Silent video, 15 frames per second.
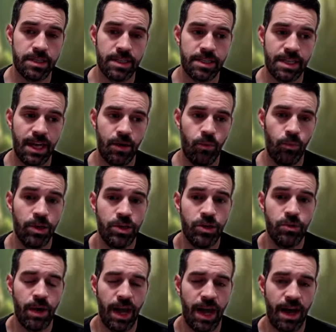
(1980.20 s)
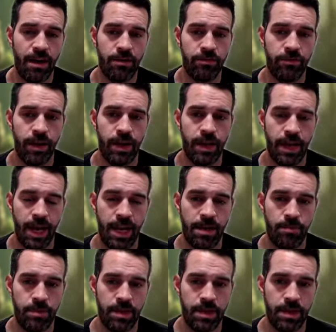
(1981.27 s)
is that when you have an
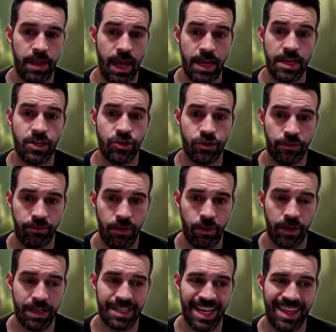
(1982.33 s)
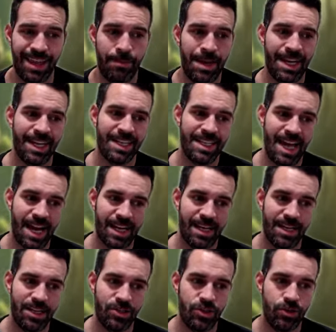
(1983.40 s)
enemy that is your focus and they make an attack
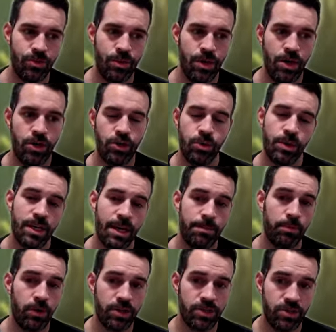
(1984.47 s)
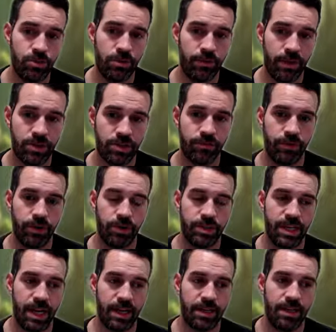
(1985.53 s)
against you, you get a +2 evasion for your
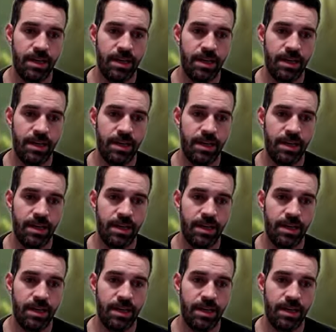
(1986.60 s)
attack.